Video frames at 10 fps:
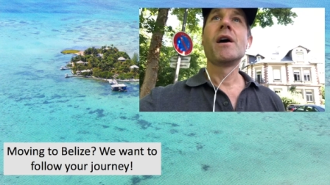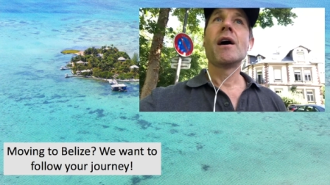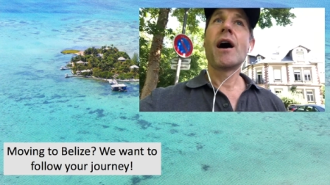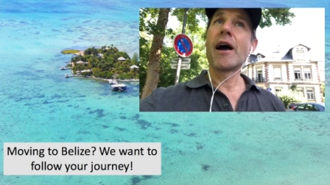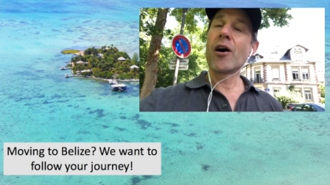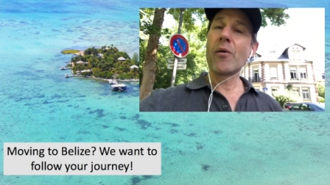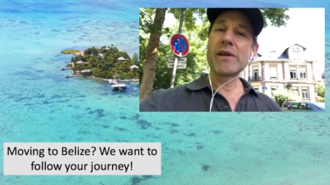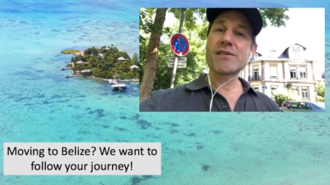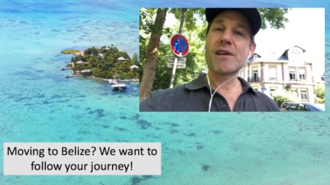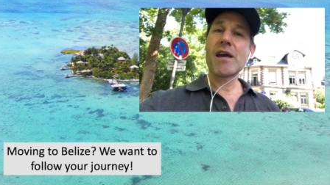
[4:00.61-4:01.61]
I always
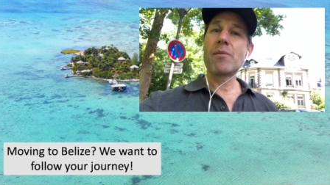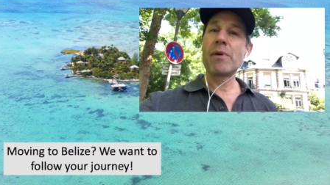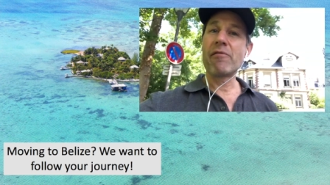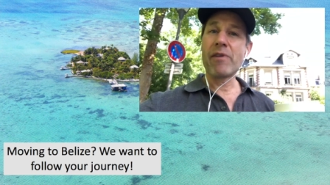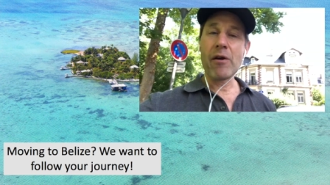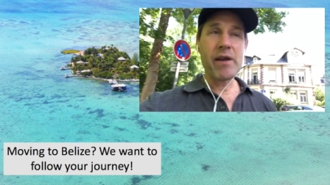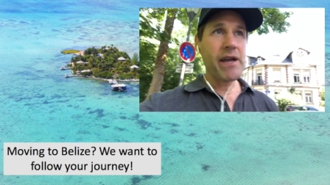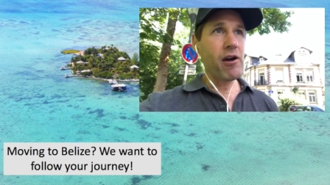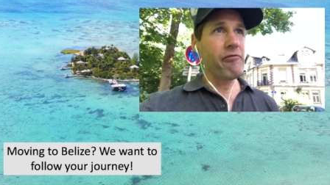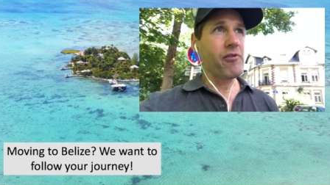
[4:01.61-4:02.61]
say be very
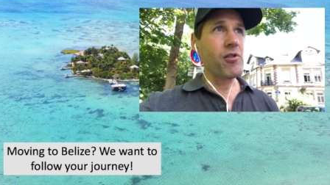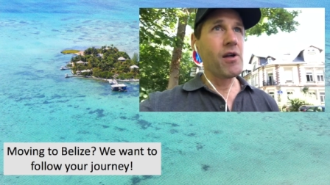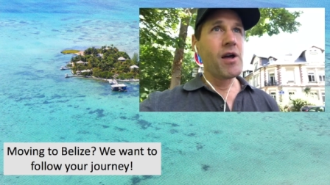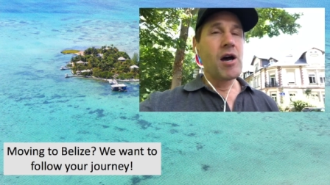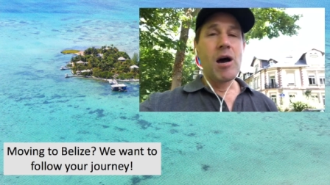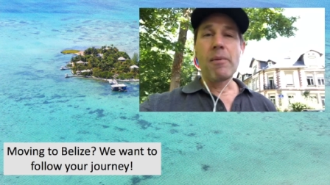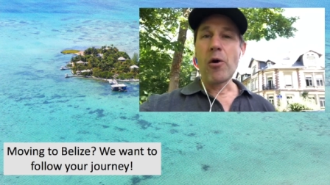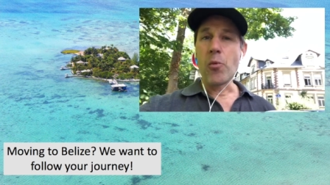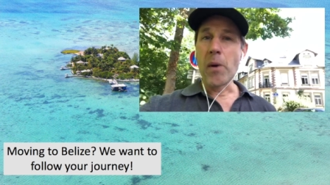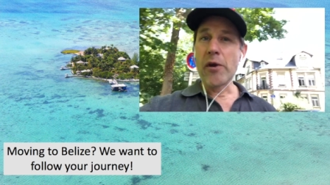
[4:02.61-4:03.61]
careful about
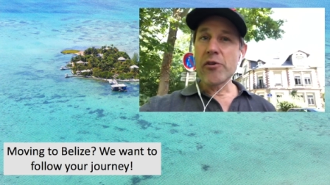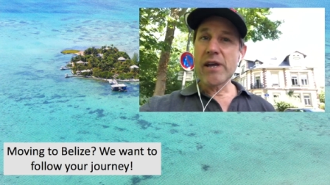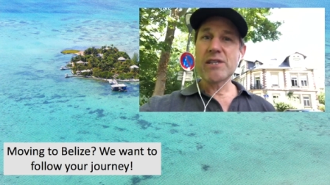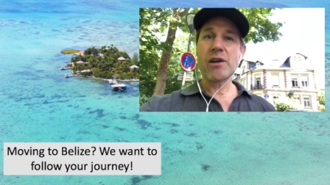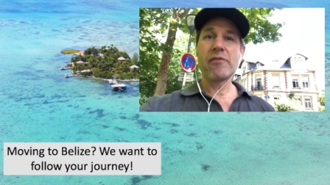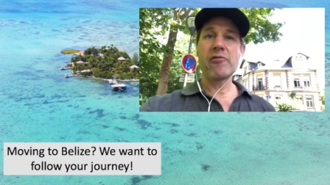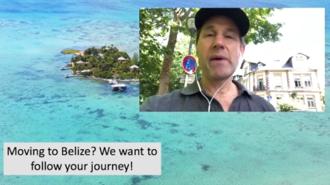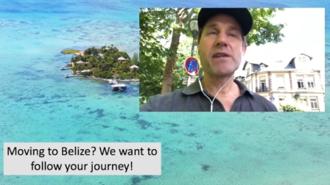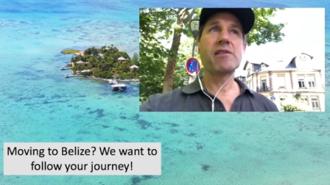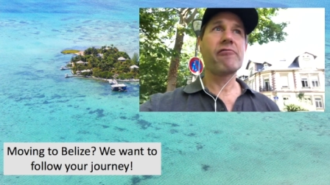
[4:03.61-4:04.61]
where you get your
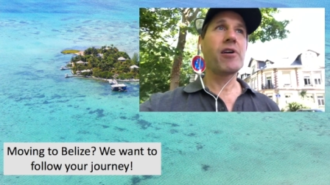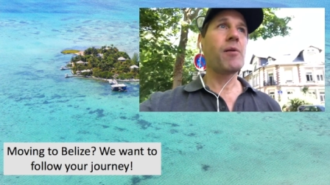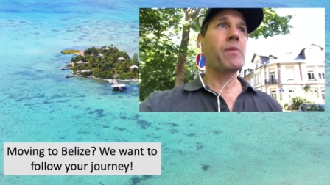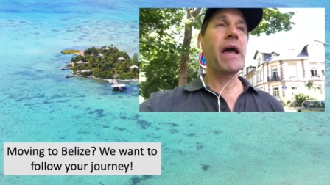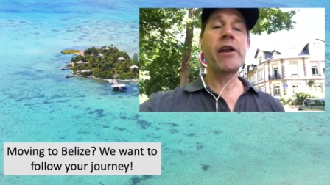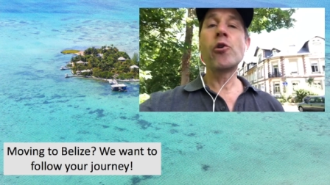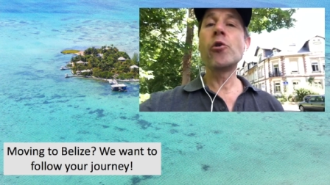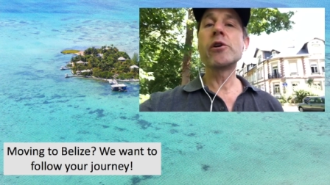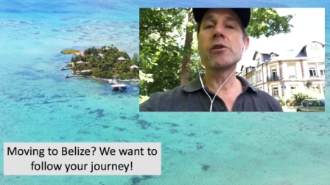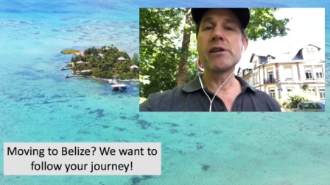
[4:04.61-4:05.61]
information from and who
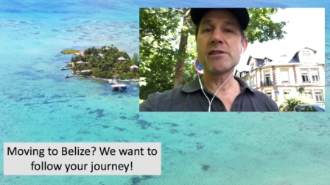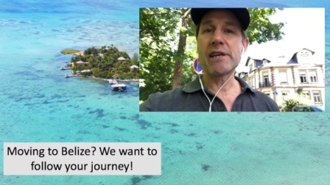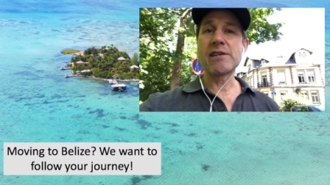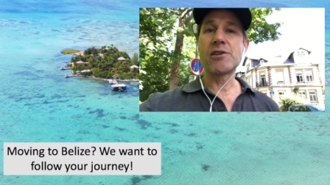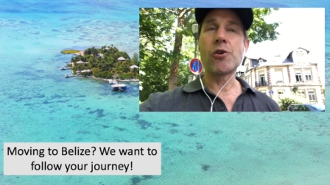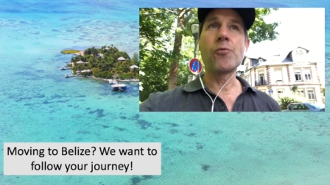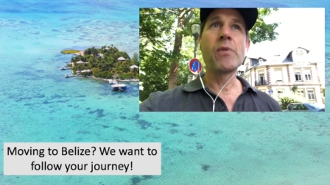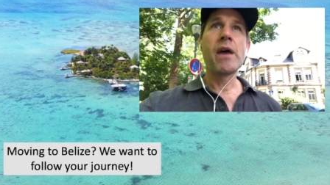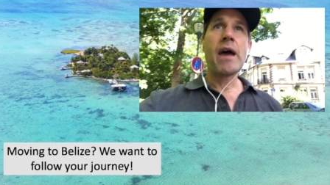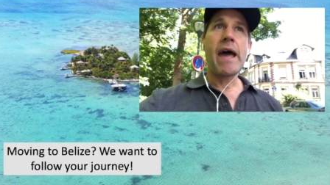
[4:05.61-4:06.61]
you're listening to,
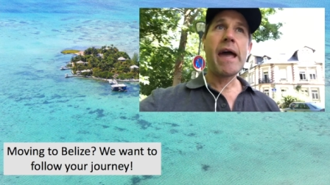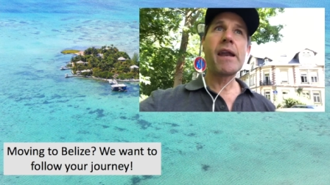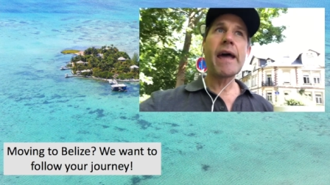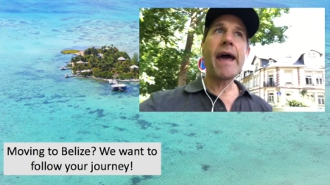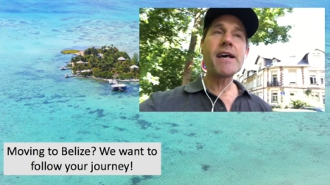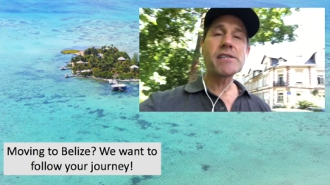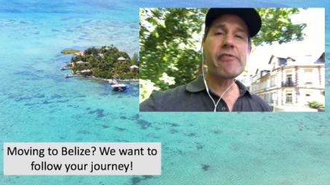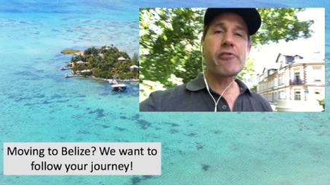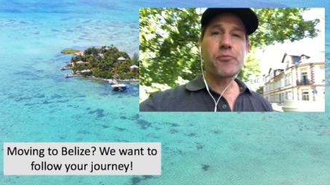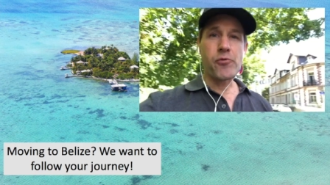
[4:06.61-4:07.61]
and ask
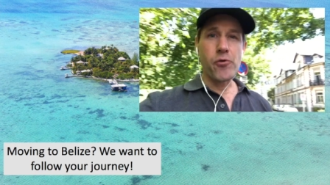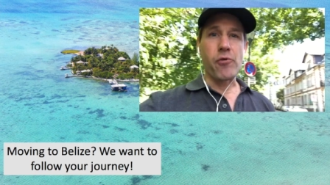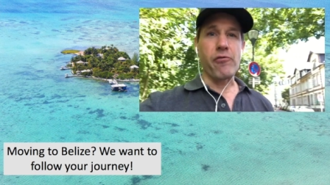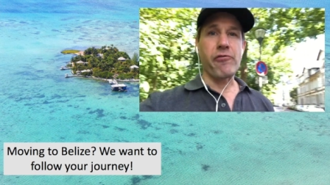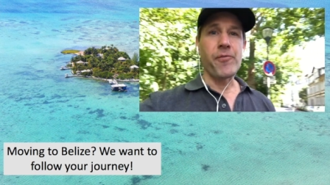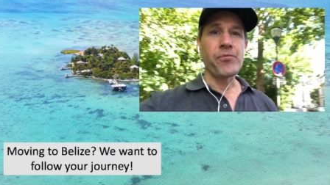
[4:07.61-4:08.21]
for proof.